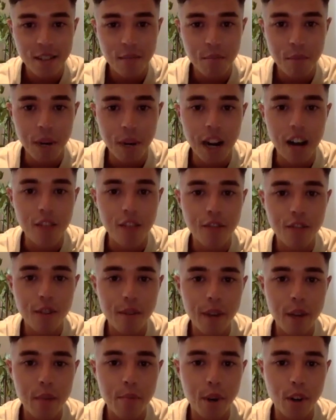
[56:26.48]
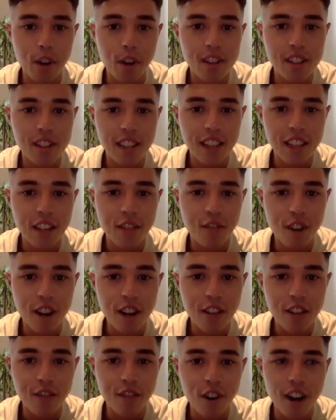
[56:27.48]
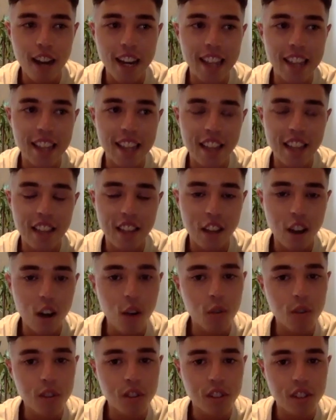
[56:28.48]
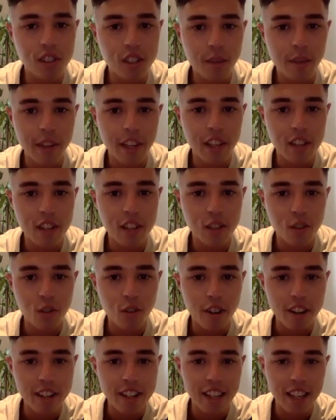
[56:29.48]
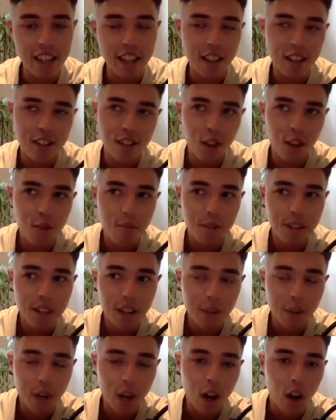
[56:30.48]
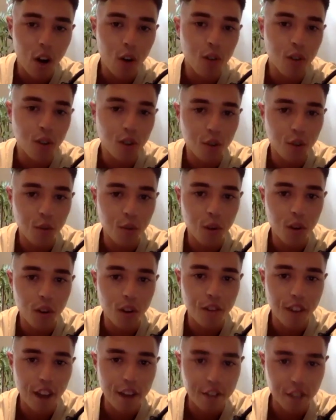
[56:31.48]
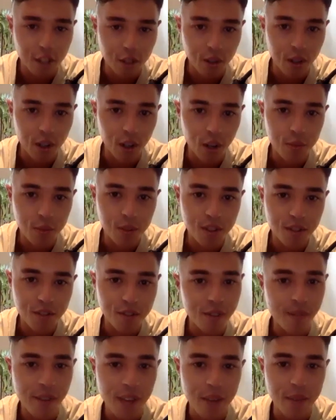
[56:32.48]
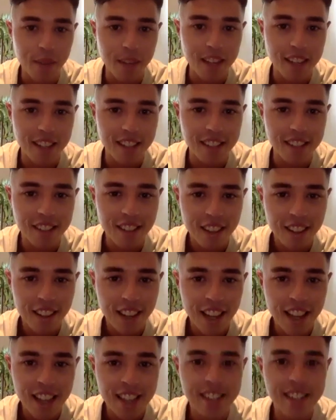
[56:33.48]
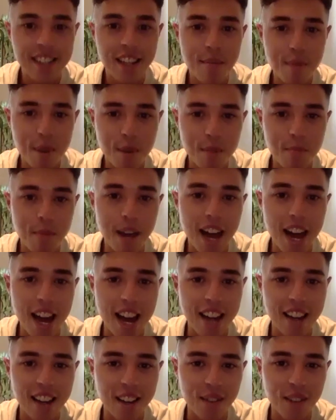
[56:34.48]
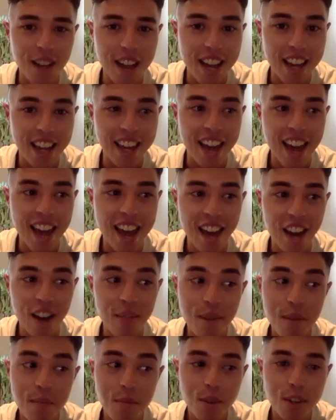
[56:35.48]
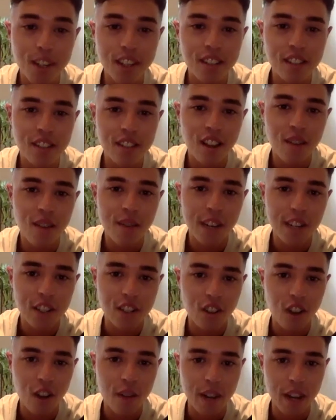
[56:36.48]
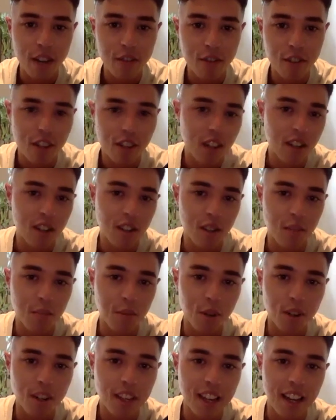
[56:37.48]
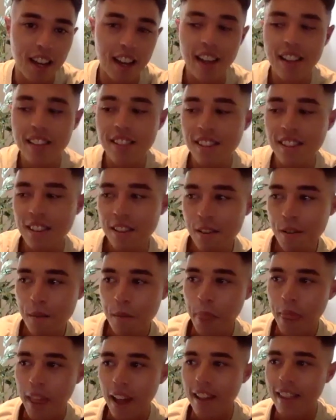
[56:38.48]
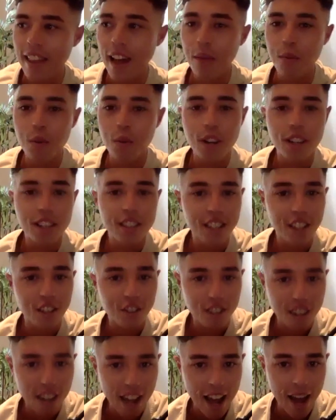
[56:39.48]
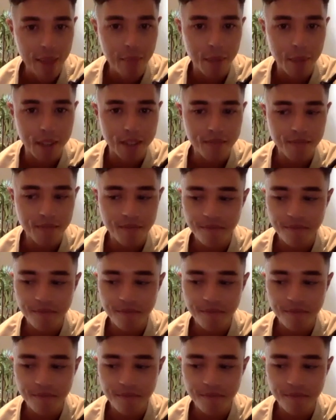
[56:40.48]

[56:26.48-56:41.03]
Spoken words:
But for me personally, redefining that the goal was just to be a storyteller has opened up a whole new world of avenue and option for me, because stepping back, I'm like, okay, I've been putting so much time and effort into the podcast, and that will continue to happen.